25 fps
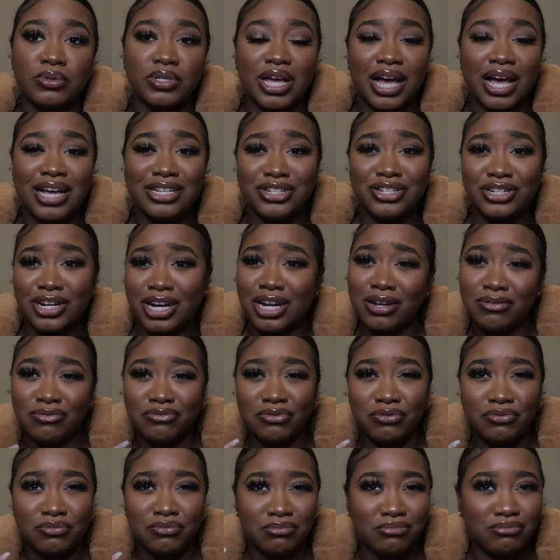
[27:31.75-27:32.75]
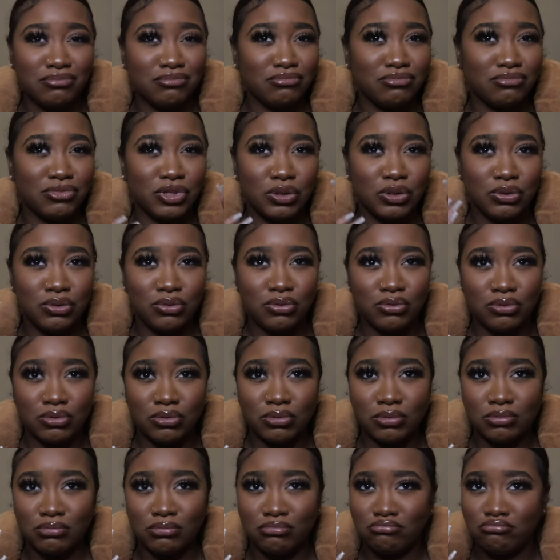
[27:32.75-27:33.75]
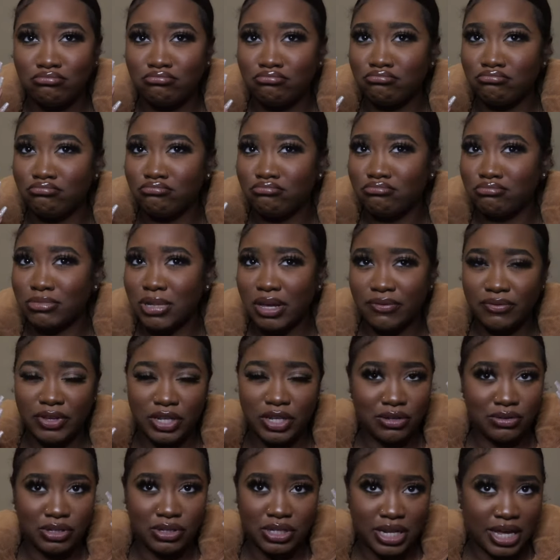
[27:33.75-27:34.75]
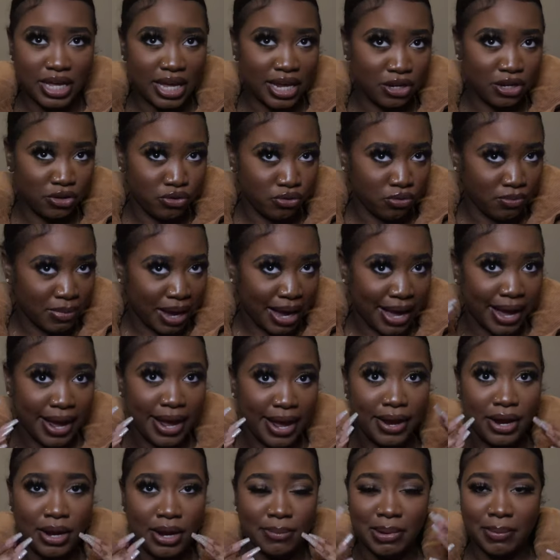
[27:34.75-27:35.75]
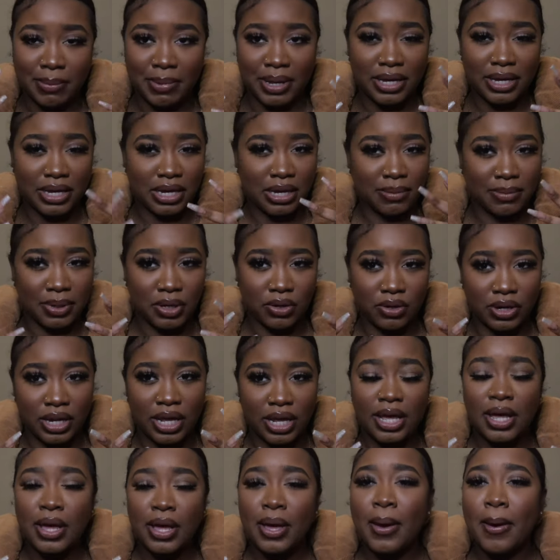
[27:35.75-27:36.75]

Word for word: I try to do a video today to do my hair and my makeup and all that.